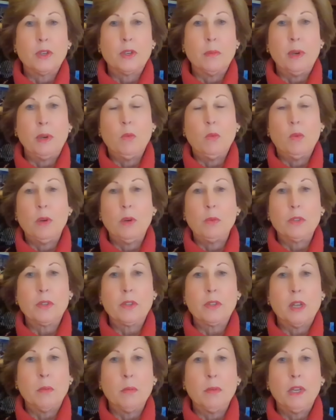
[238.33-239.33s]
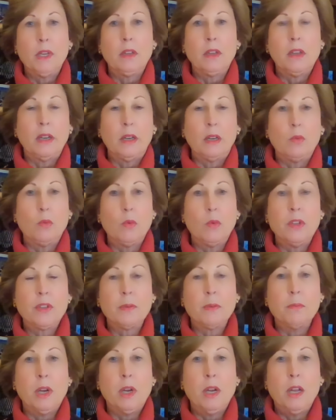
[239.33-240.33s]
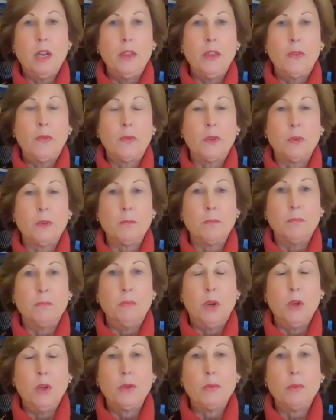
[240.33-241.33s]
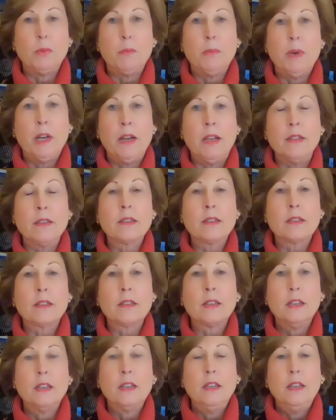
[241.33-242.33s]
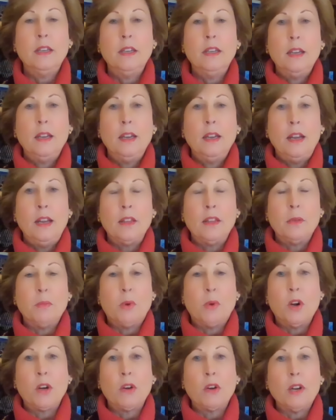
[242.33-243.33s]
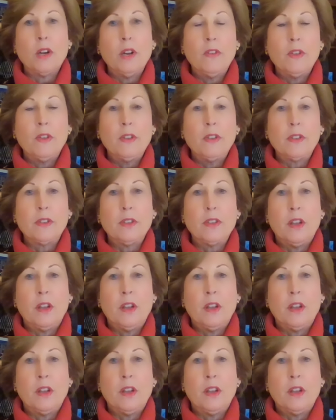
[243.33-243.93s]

I mean, one was coming like once a month for multiple months. And the bar grievances